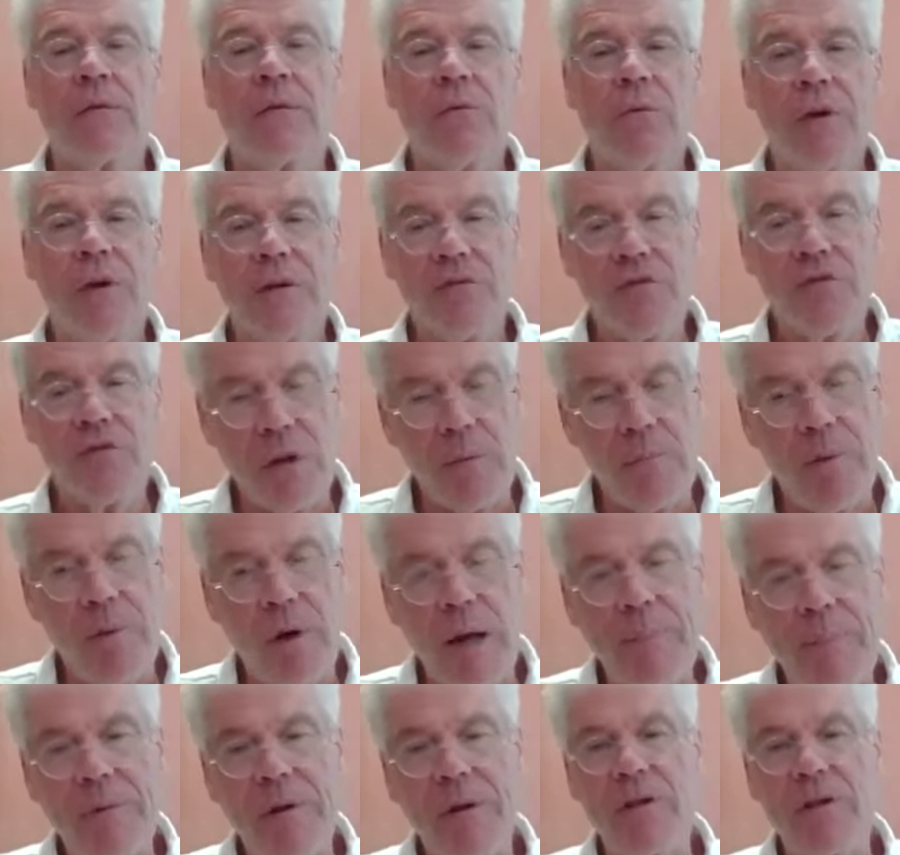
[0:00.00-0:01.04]
We have some
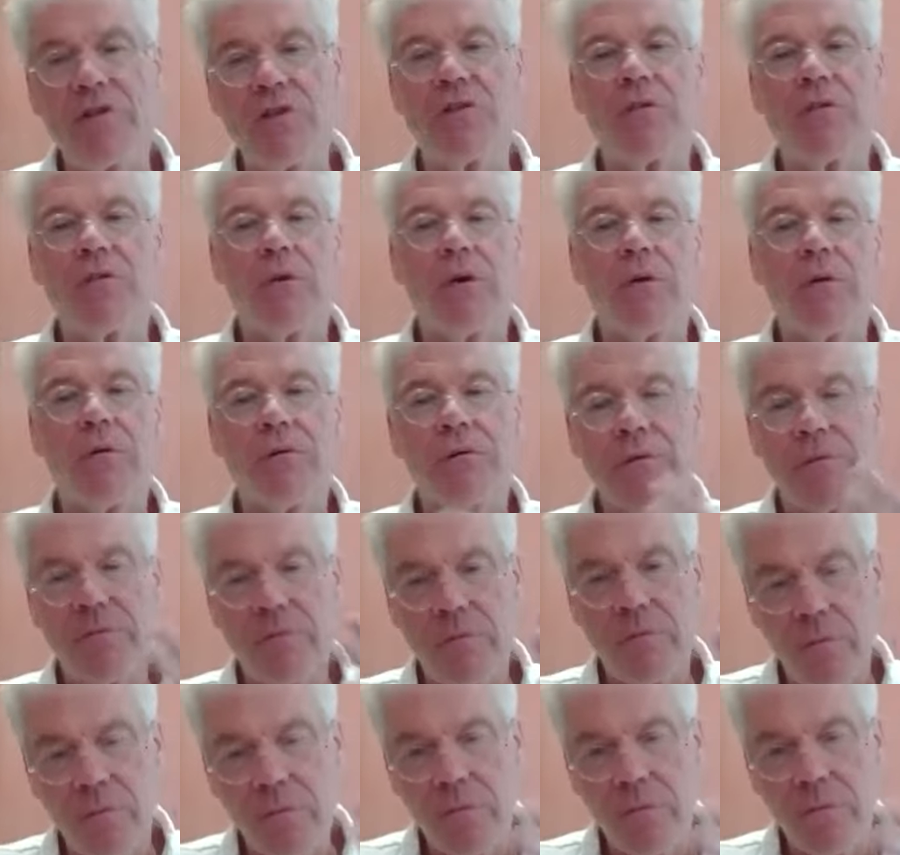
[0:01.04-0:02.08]
population growth.
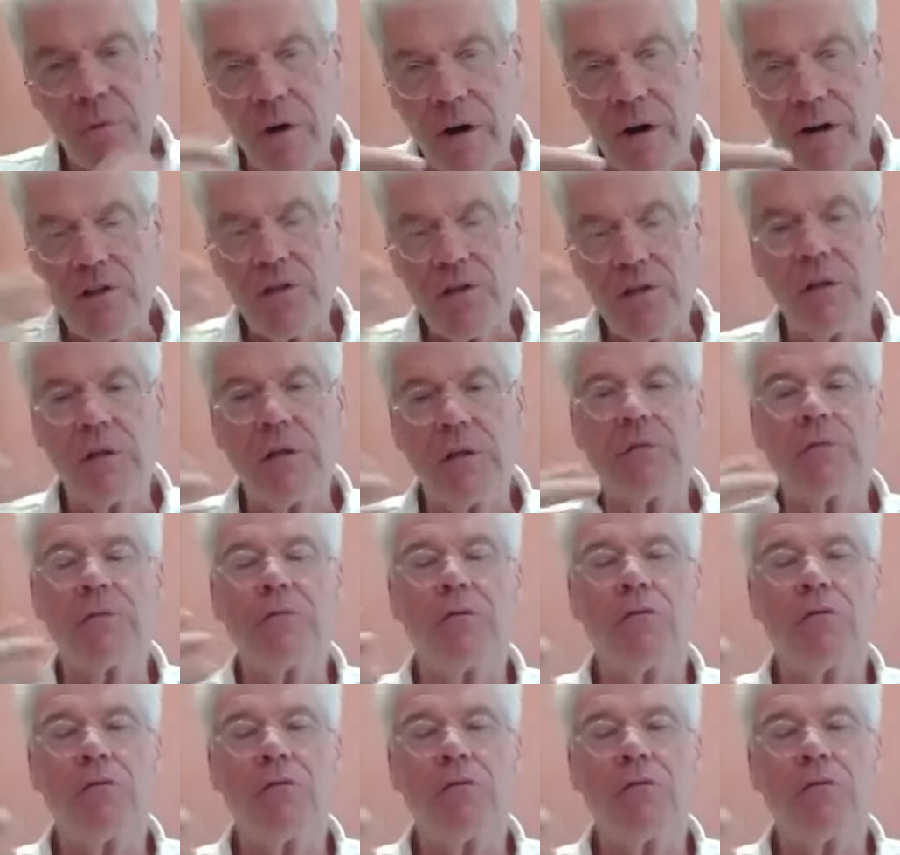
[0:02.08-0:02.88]
We're actually